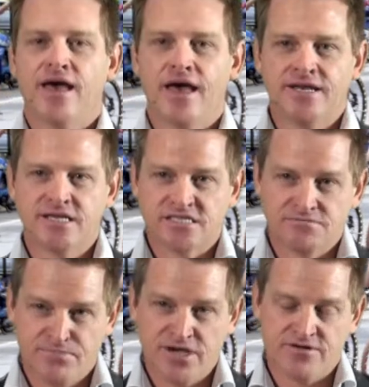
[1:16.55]
an
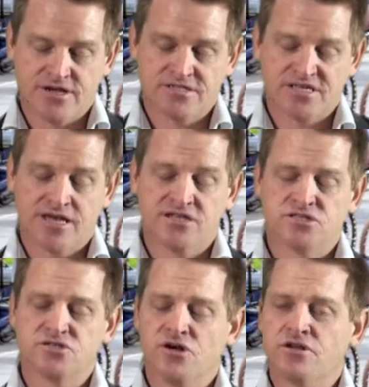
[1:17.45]
experience, and
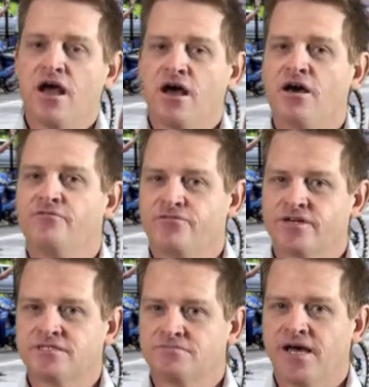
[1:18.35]
it's not
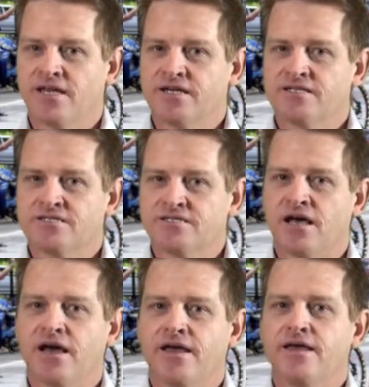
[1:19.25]
overestimating it to
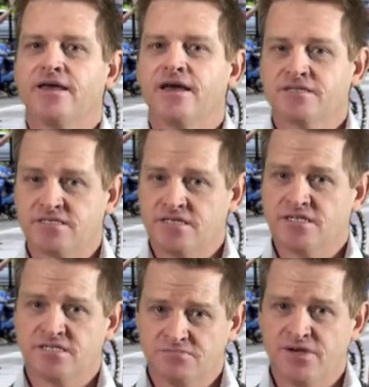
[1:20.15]
say, it's an
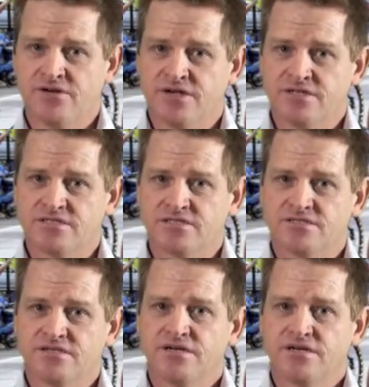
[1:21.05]
experience